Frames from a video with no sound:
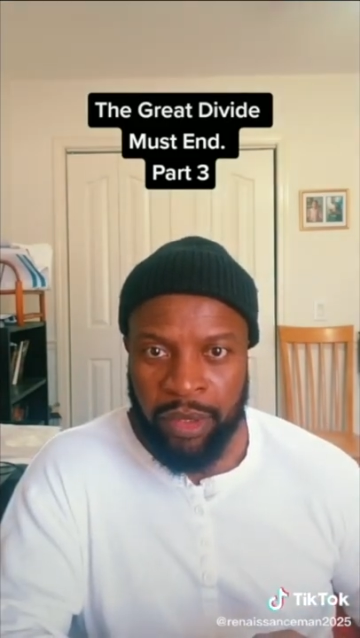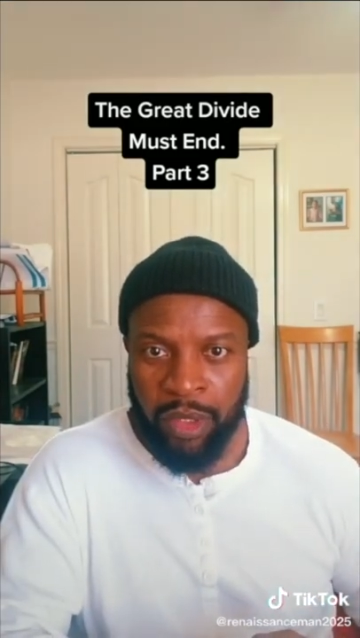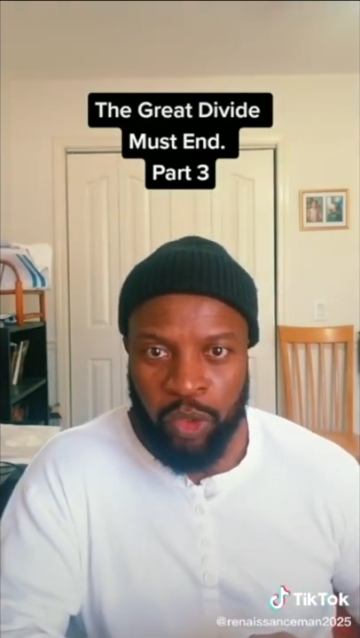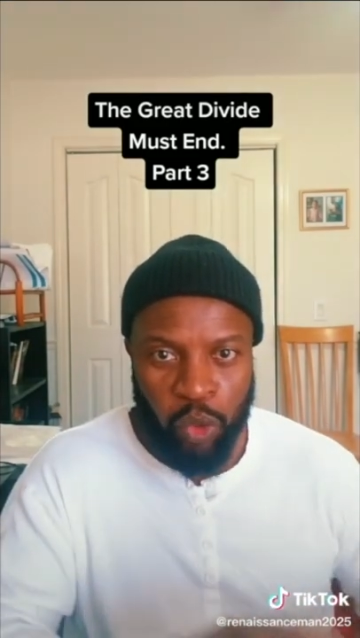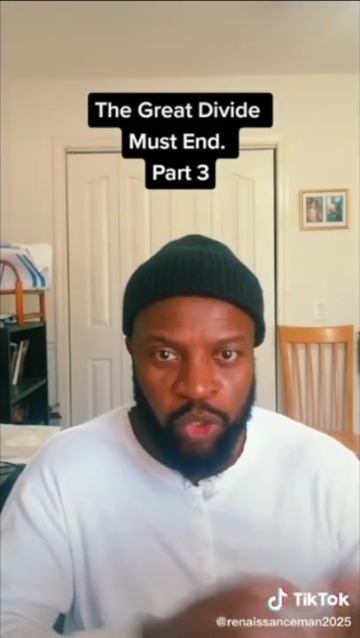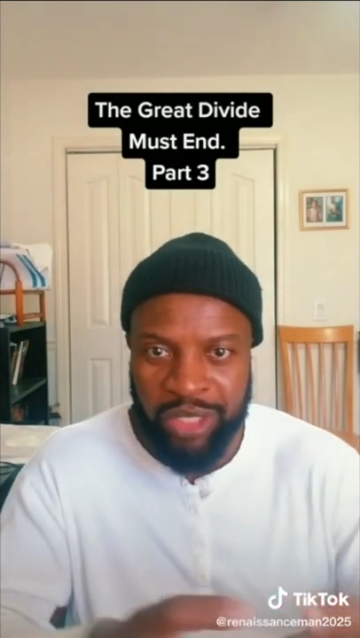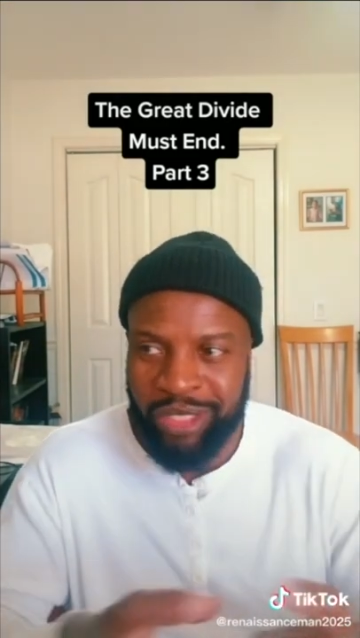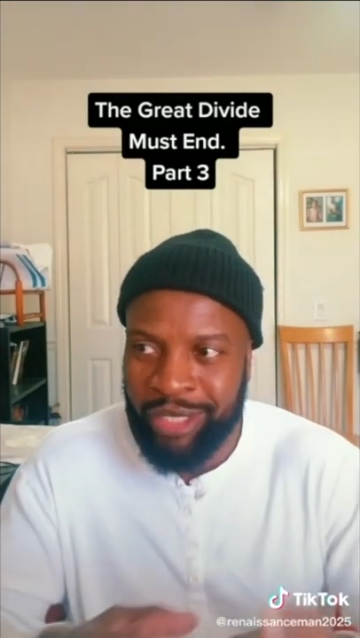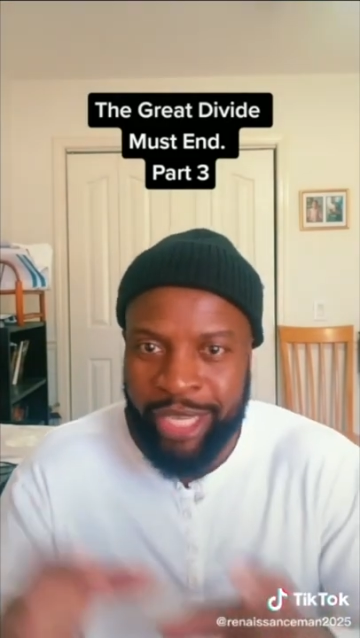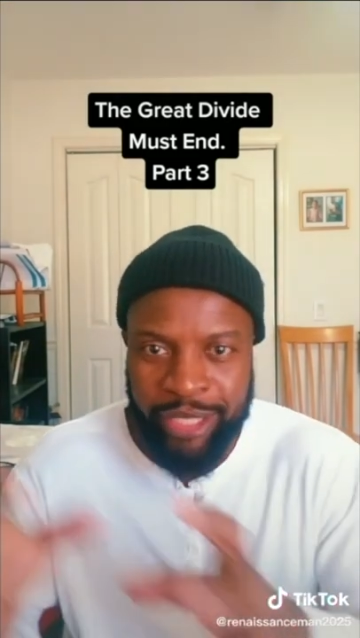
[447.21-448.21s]
So
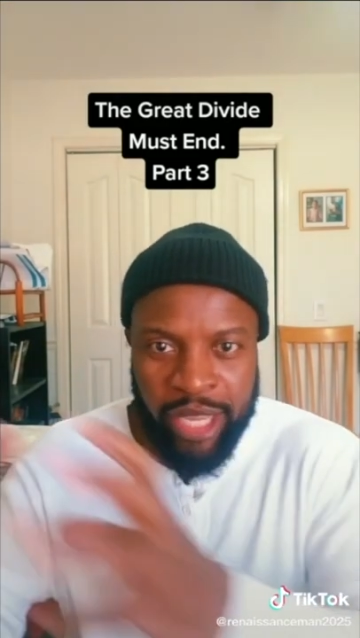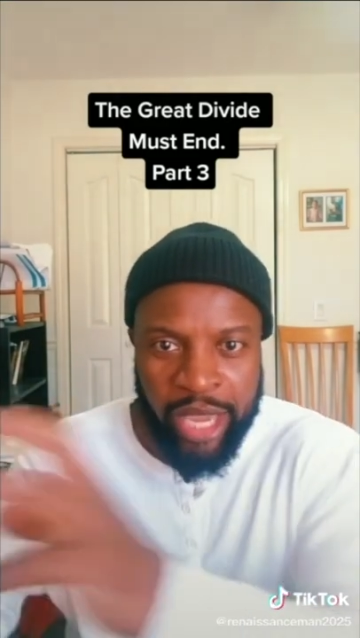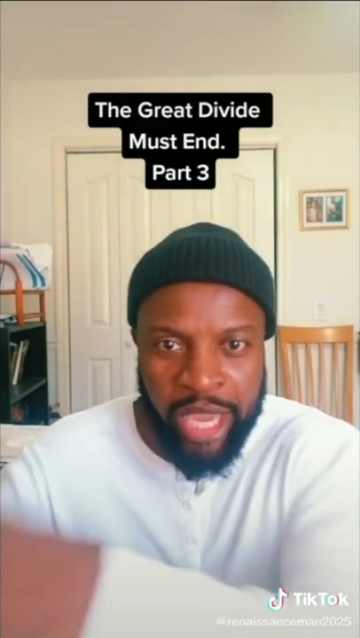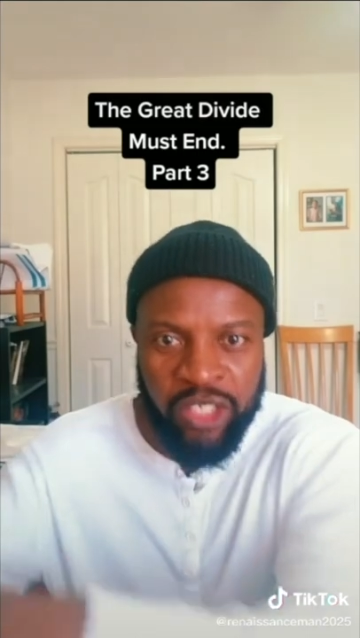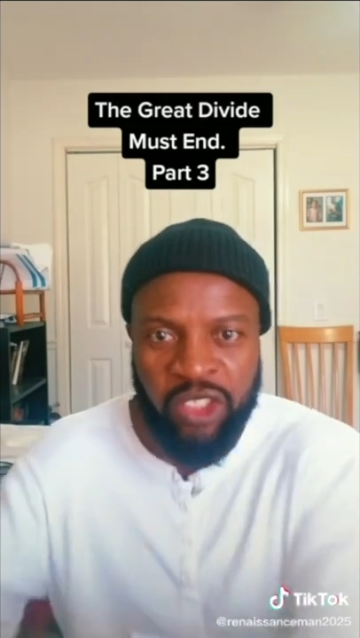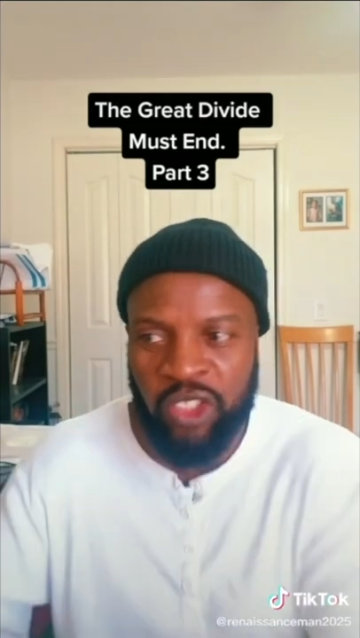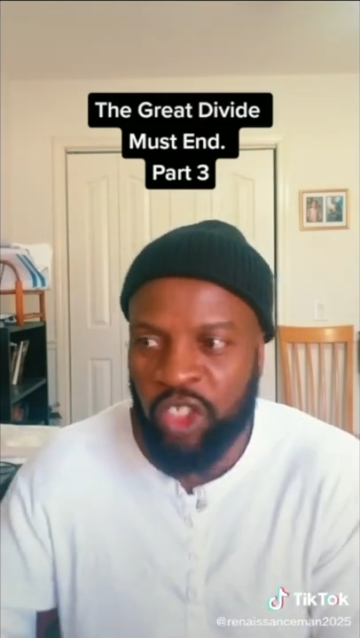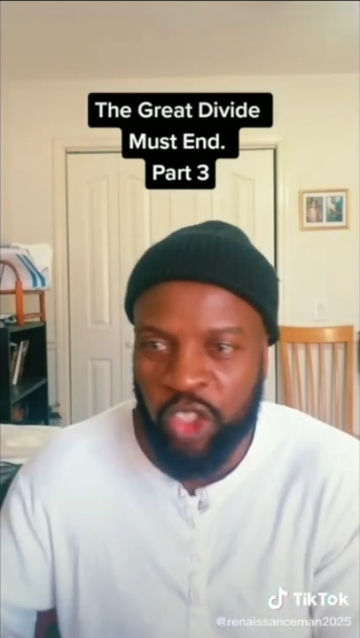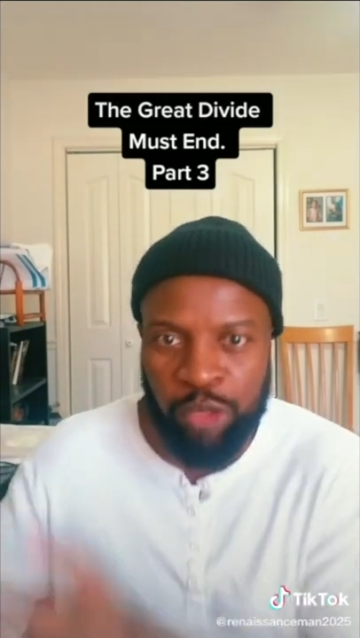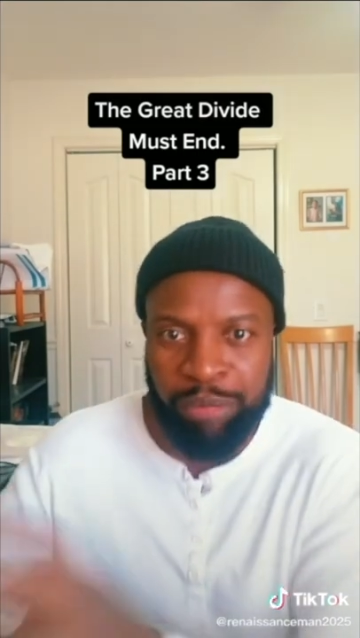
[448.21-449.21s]
just like the
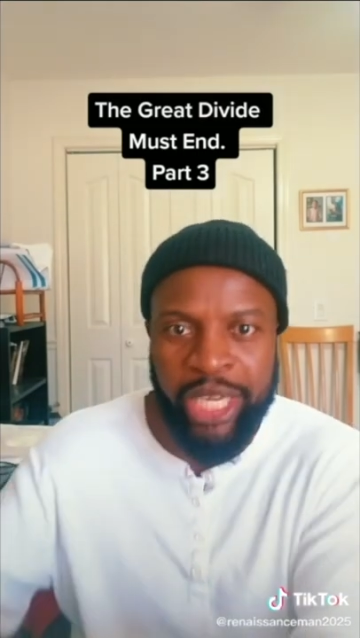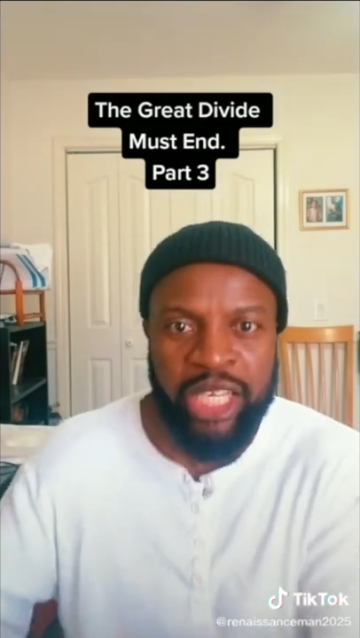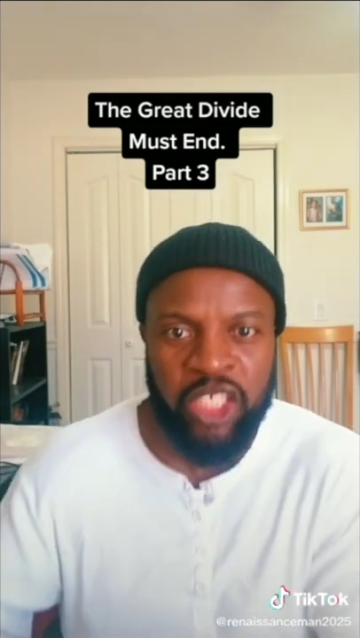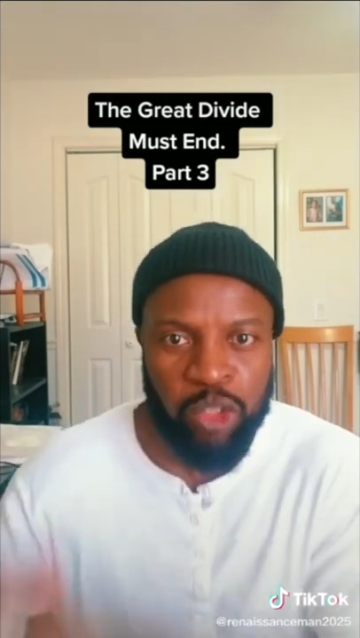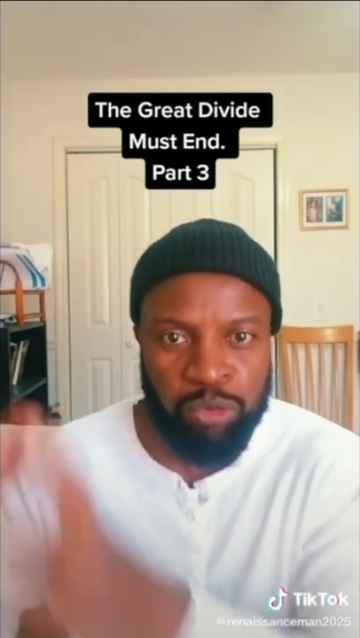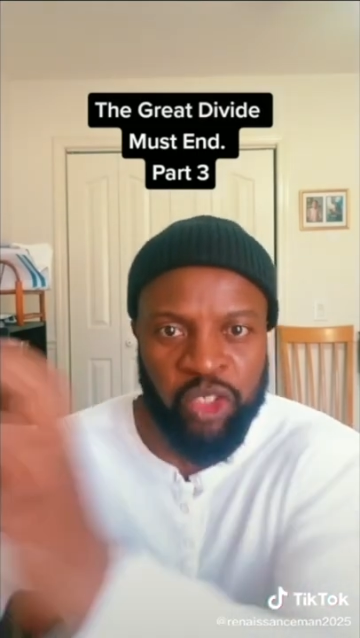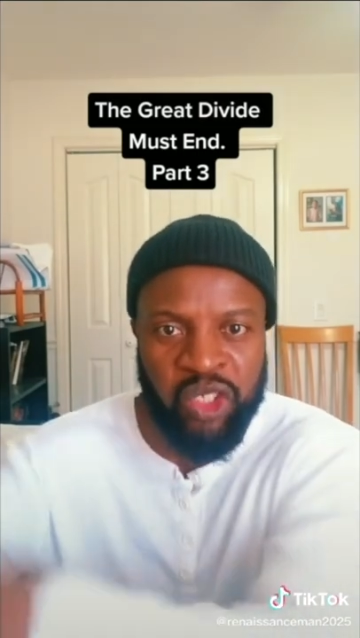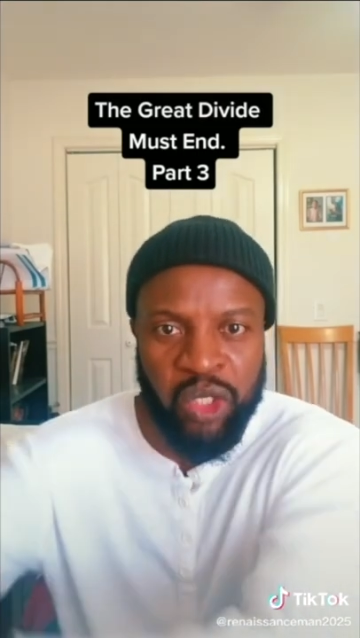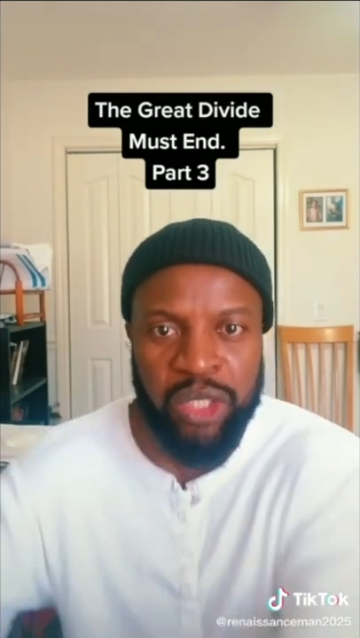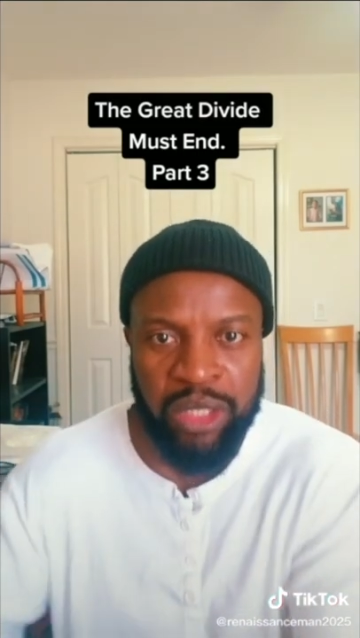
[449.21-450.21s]
Haitians, the Jamaicans, the
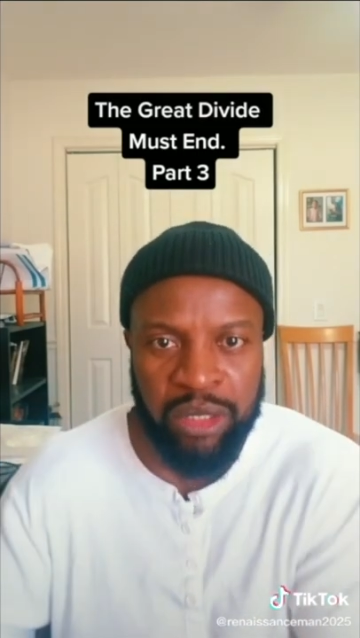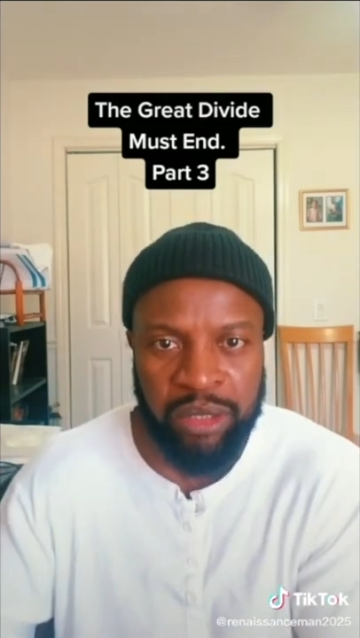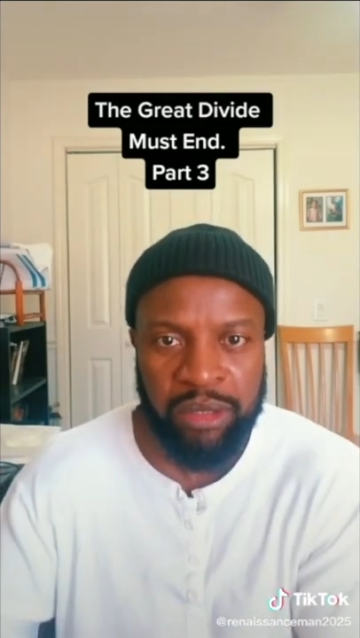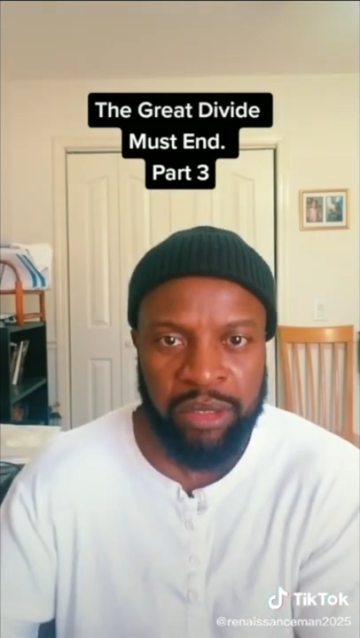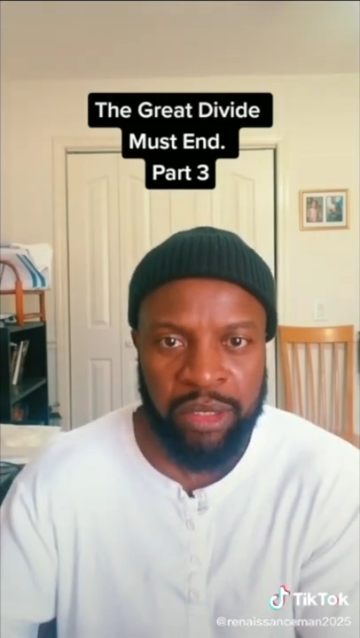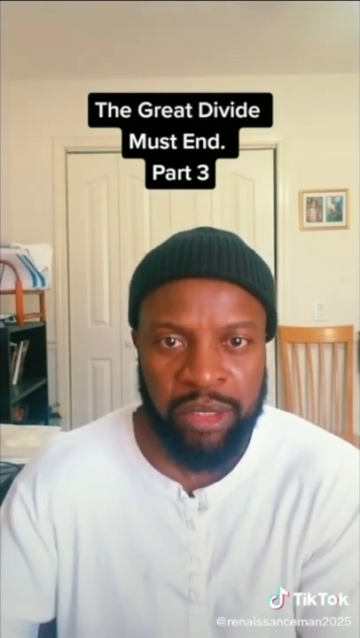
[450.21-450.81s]
Brazilians,